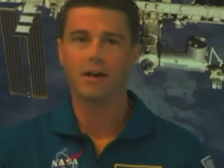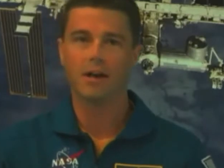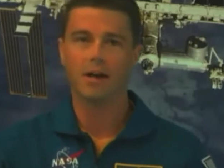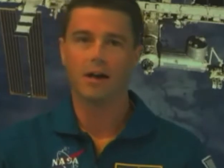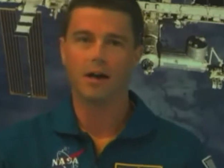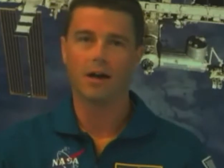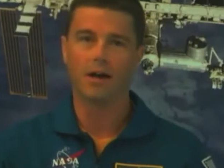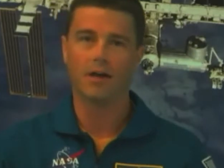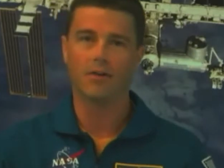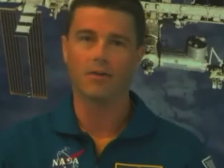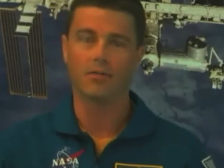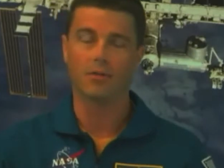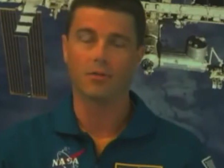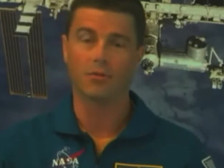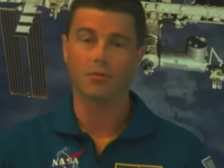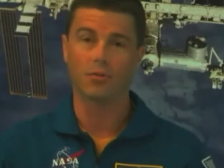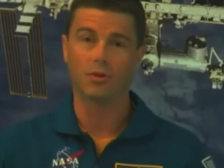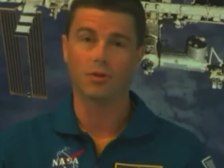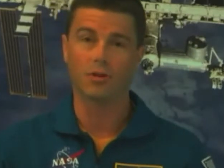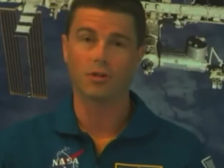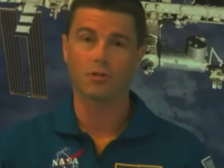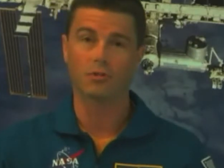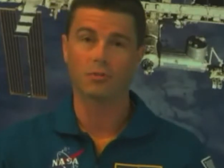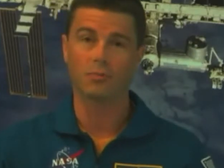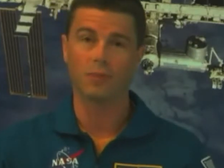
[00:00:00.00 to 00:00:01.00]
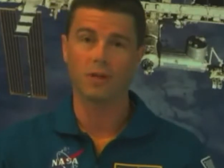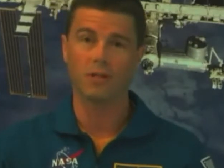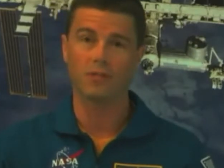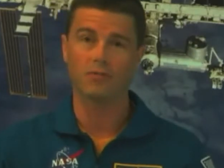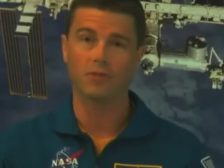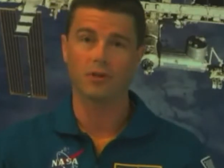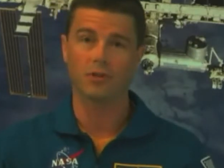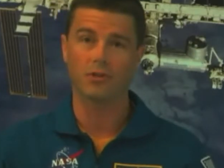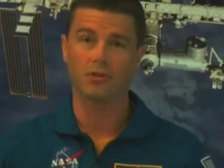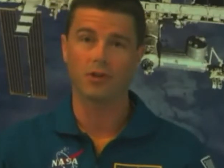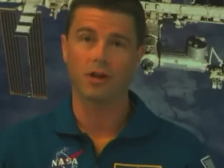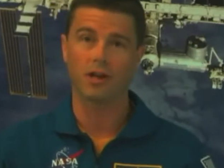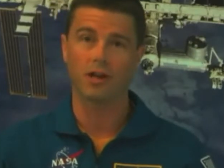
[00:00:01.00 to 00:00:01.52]
of the real
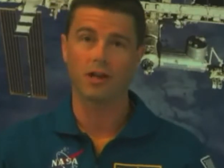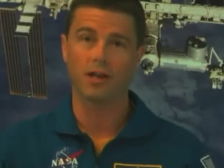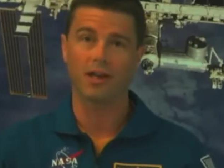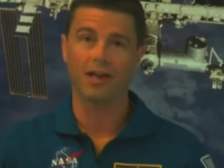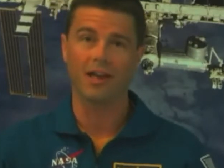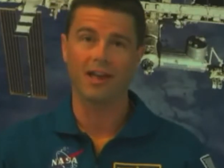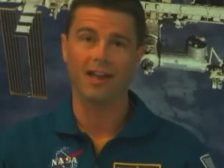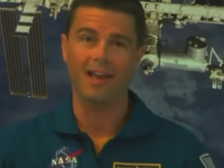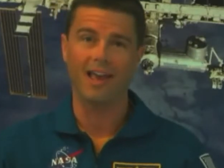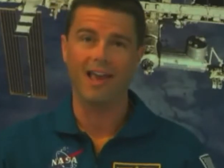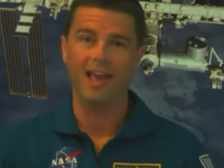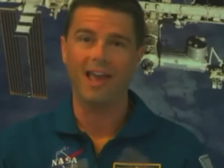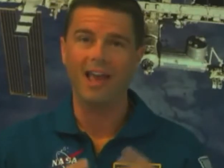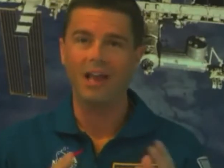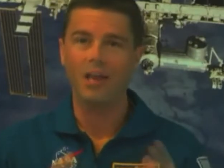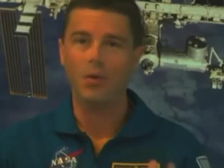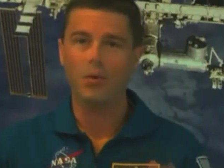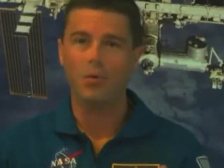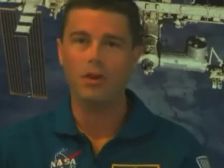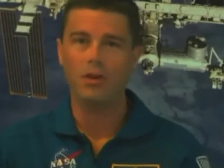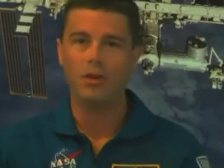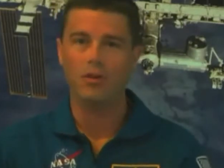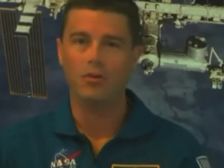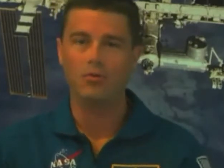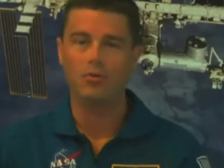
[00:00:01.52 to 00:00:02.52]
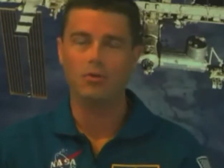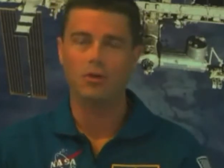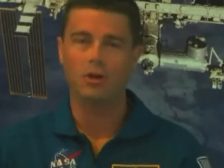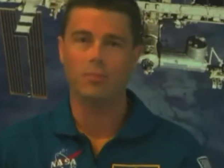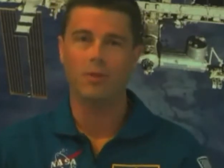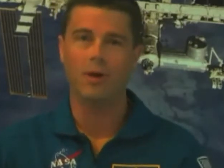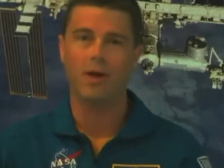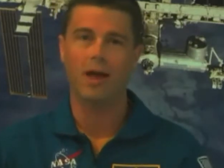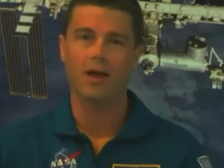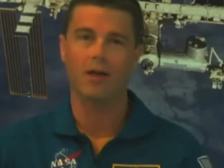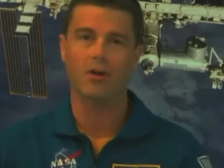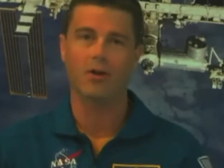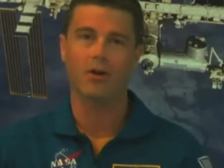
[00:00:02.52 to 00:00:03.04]
spaceflight training and any week you look
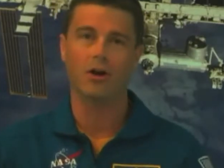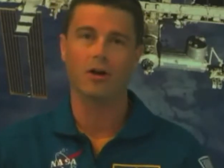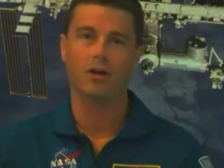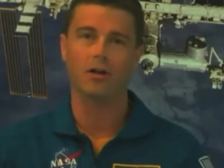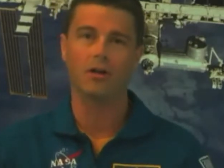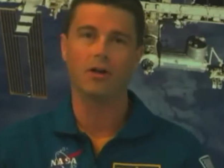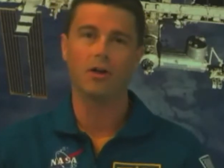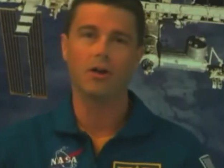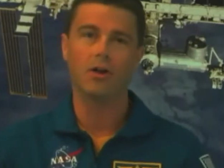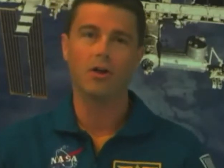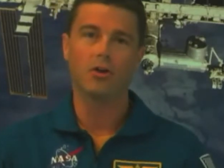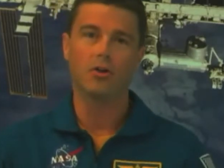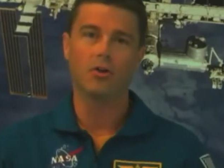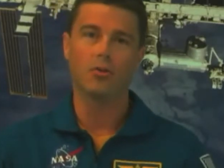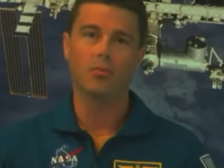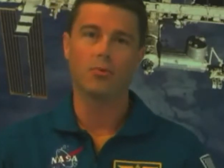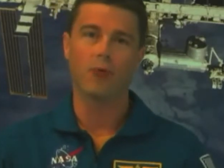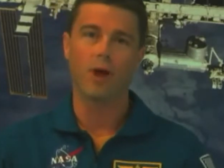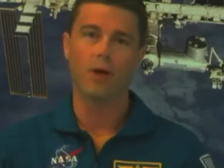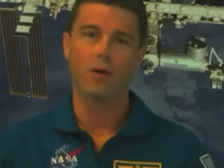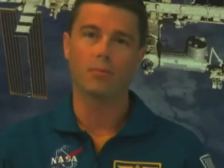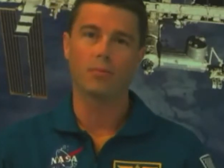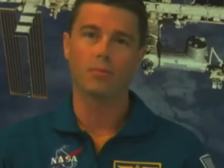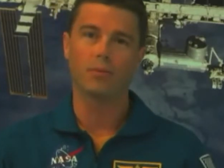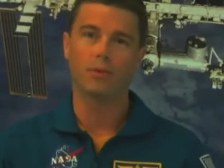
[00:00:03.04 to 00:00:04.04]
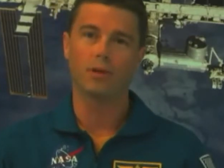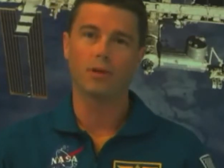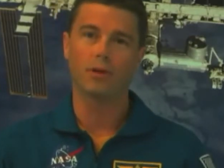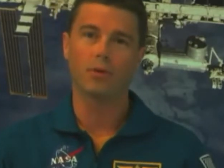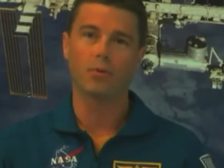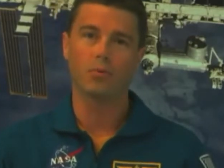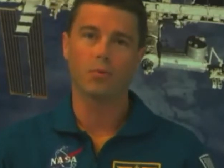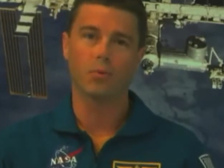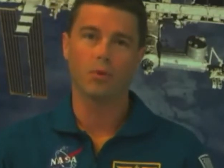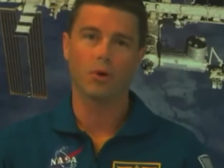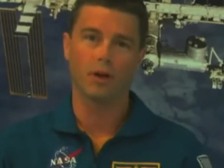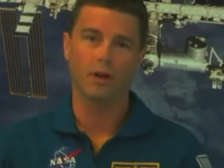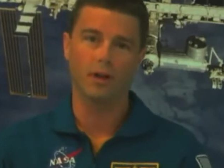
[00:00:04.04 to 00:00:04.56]
back on you probably
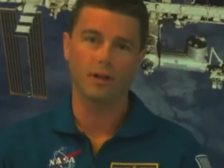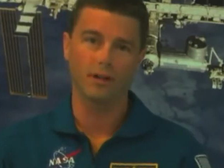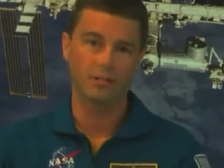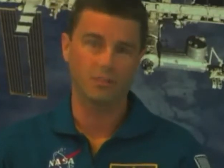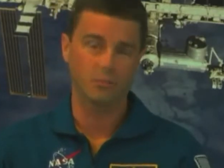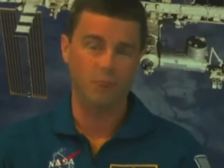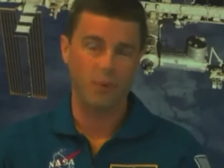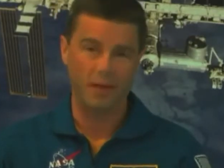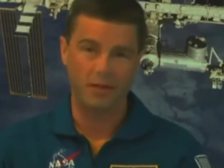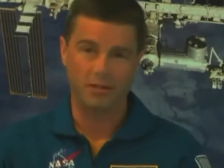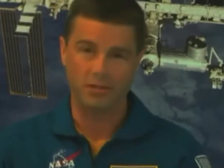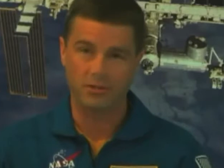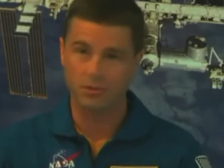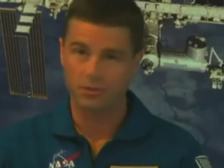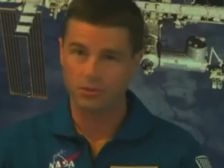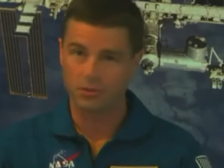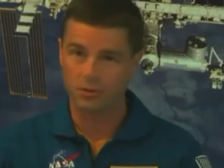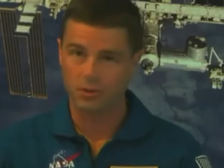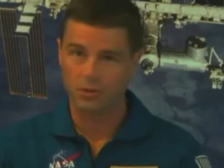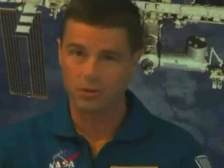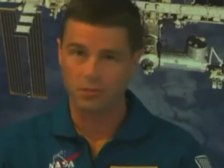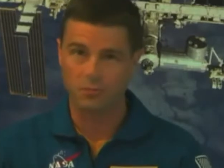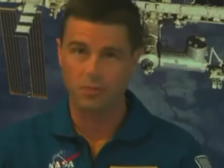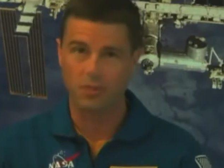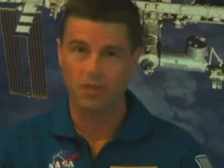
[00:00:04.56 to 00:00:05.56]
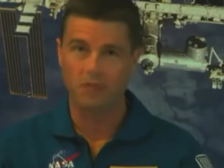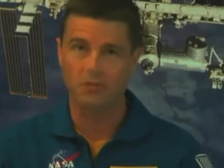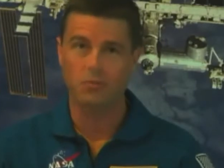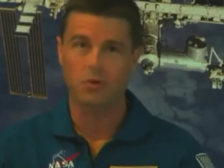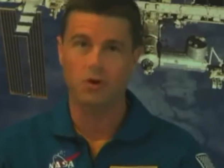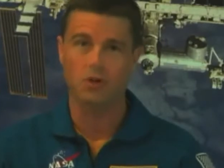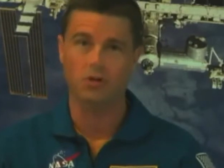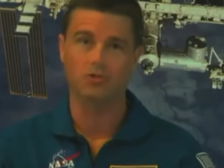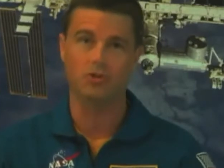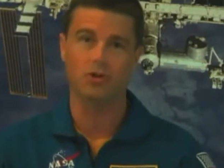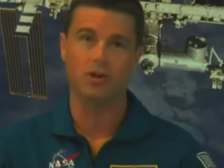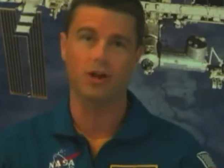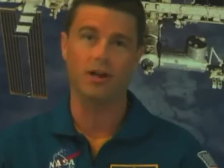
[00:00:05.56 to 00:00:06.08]
were in a spacesuit doing
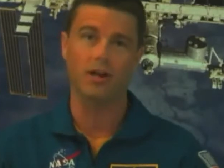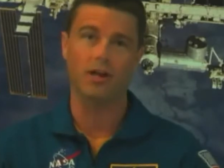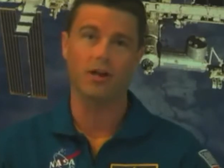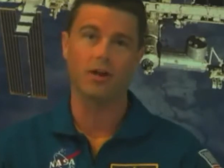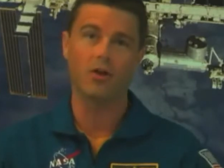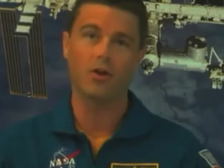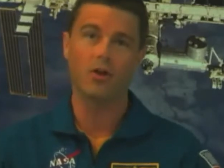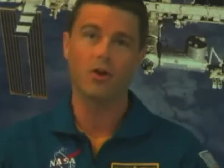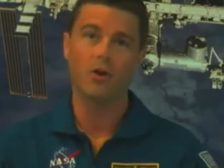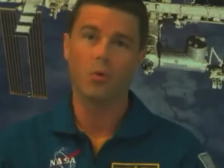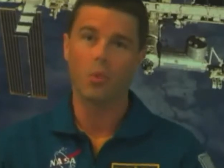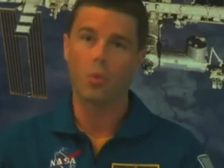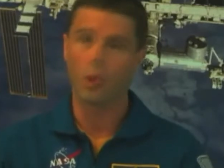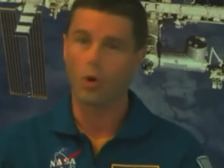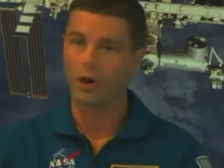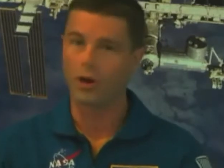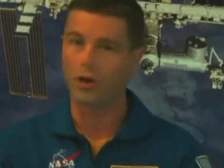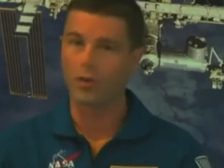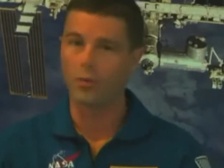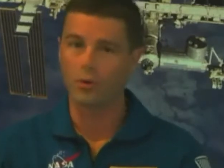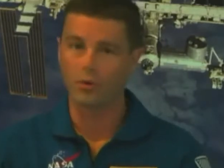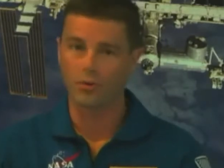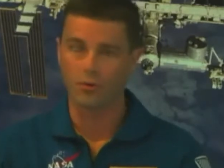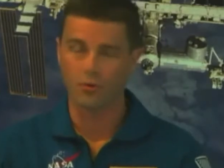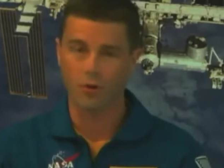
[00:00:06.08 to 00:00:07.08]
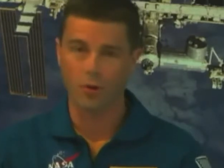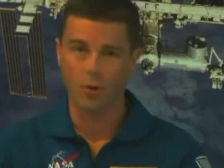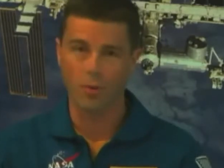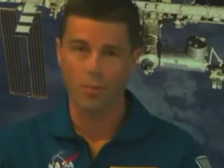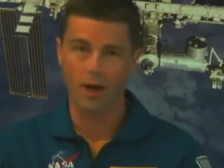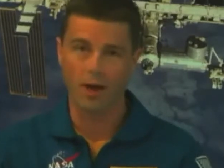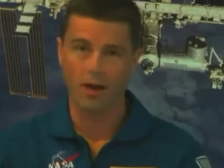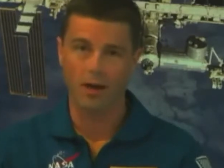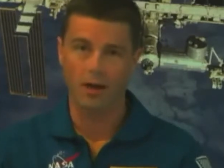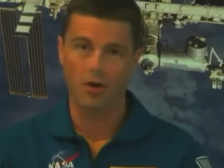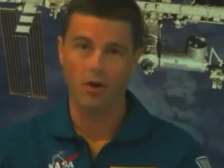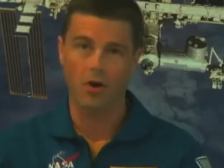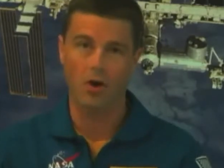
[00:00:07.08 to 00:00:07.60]
spacewalk training working with a
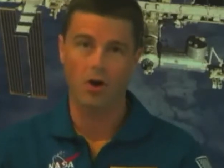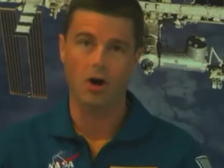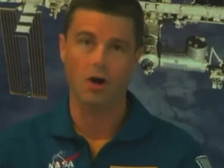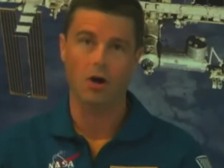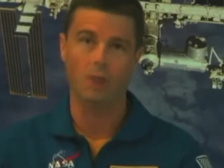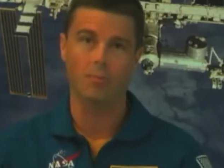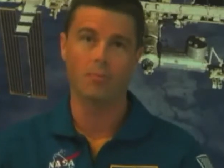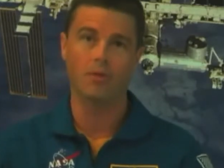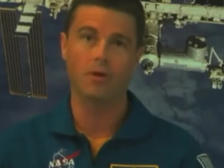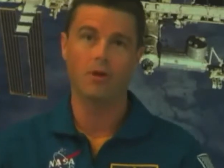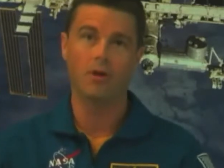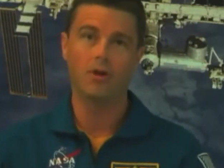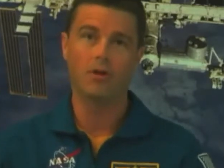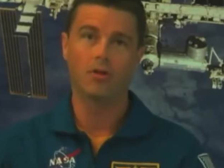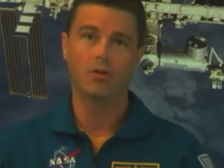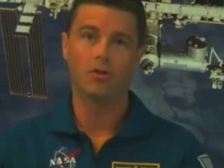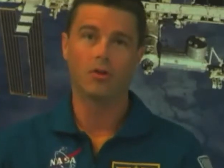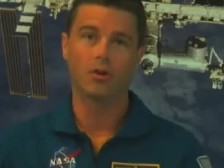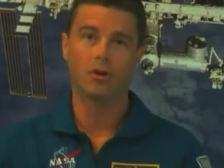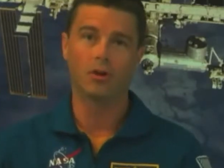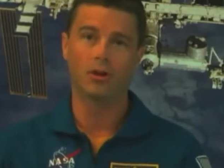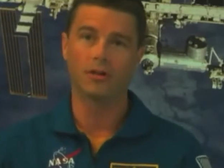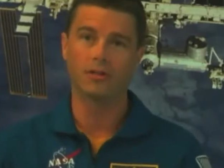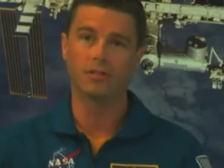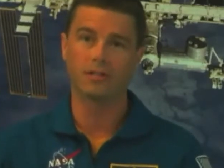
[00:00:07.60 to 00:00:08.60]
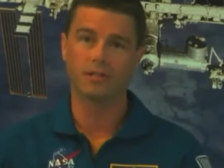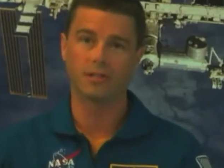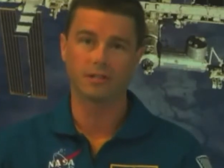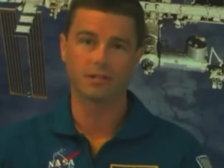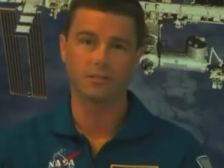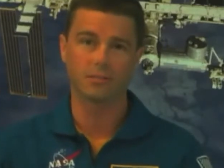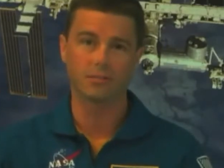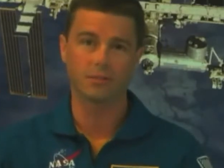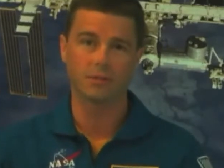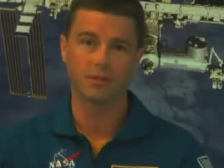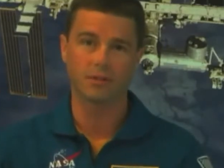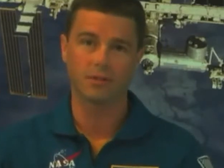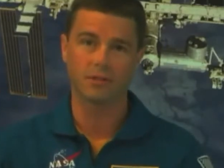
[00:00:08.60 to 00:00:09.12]
robotic arm learning
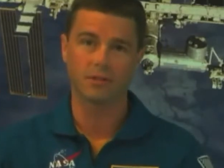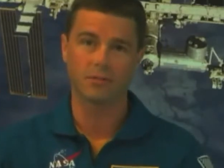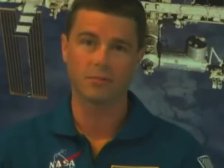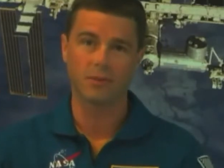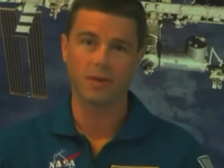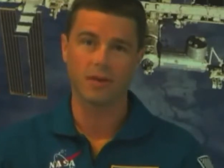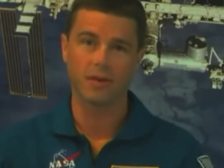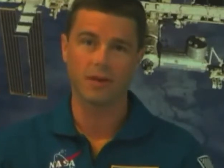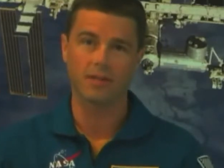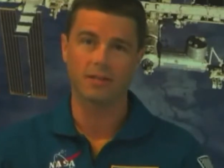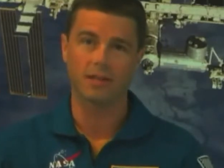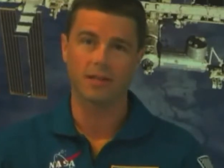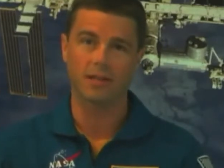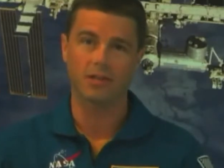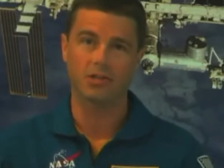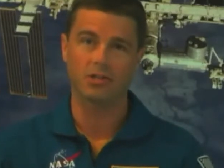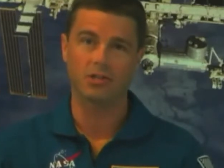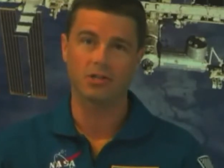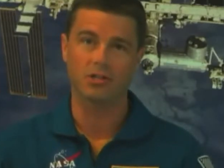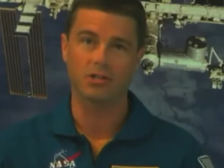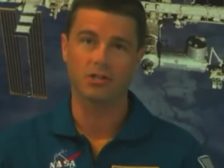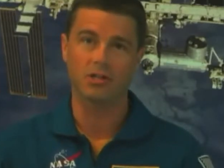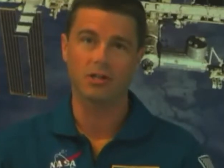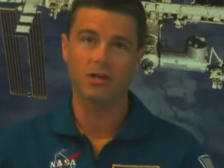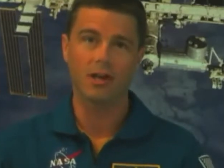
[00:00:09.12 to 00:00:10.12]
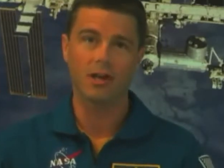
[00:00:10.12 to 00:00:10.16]
systems on the space station